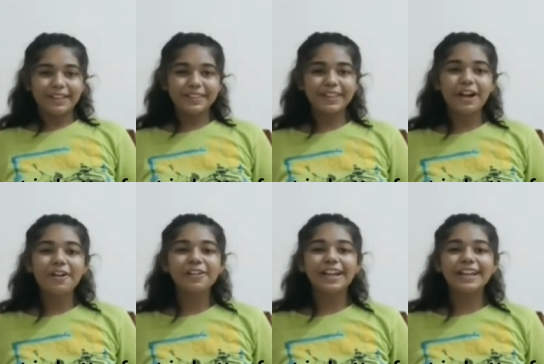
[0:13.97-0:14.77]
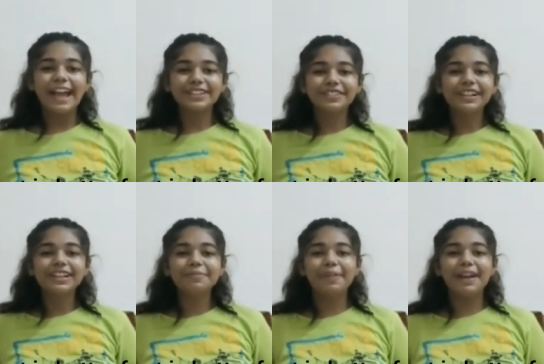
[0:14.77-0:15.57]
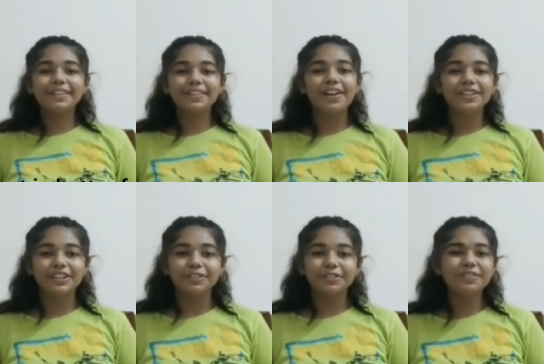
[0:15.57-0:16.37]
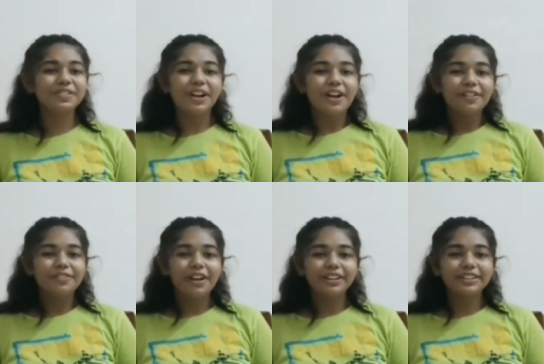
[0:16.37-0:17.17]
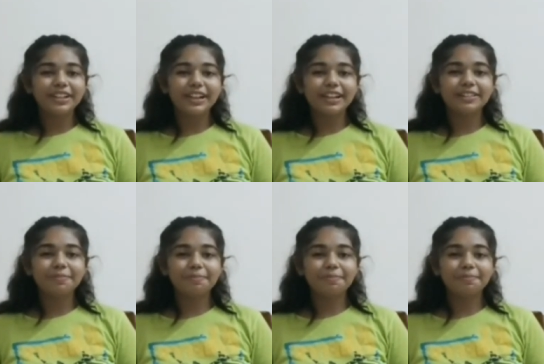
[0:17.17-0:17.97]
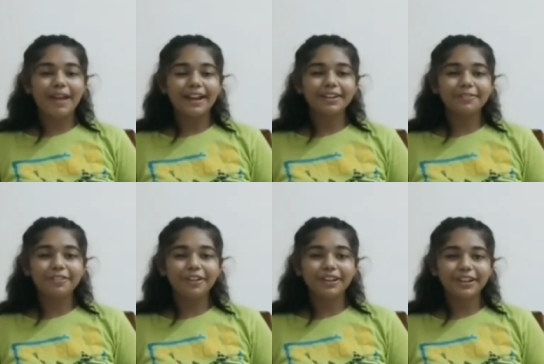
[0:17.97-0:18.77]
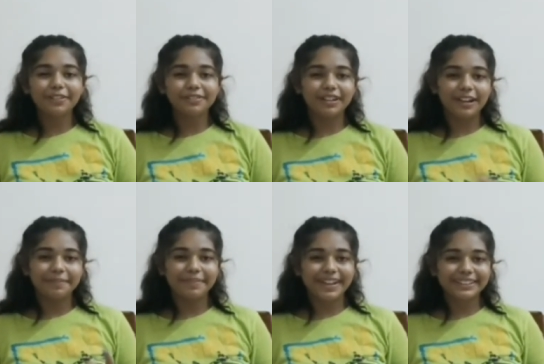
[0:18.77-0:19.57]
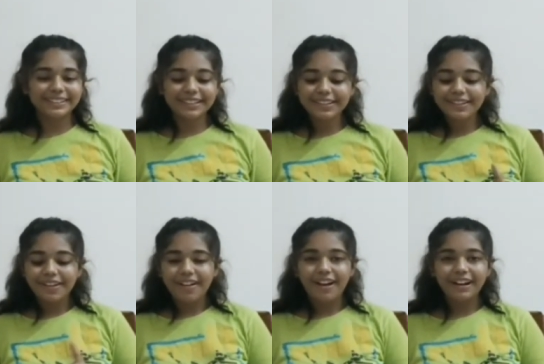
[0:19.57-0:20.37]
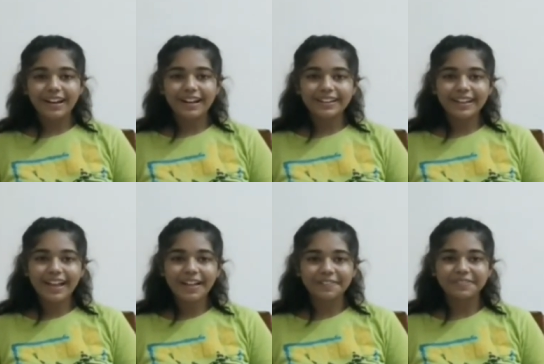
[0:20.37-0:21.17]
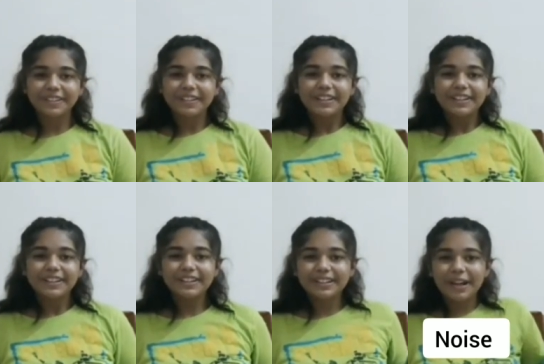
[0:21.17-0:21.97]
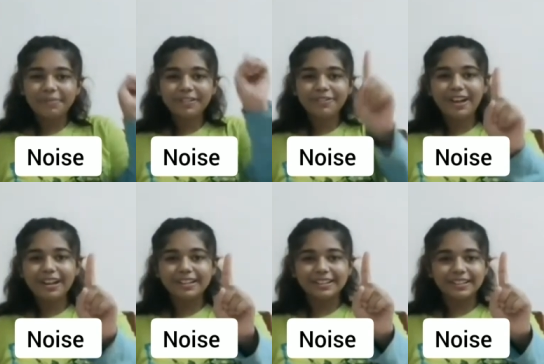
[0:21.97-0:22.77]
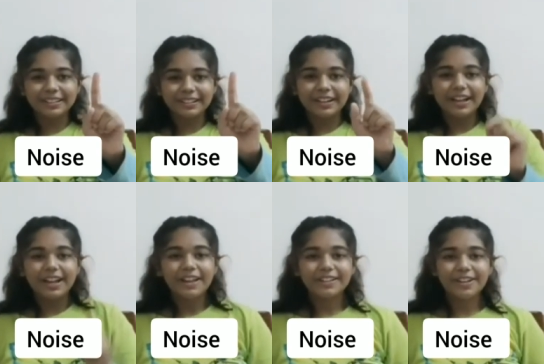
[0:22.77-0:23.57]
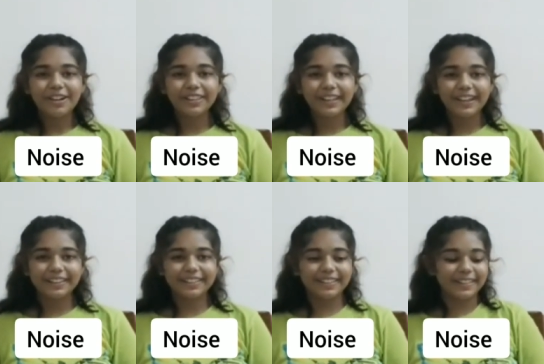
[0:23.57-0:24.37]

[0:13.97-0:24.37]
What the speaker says: So it actually depends on you. What is better for you, a budgie or a dove? Number one, noises.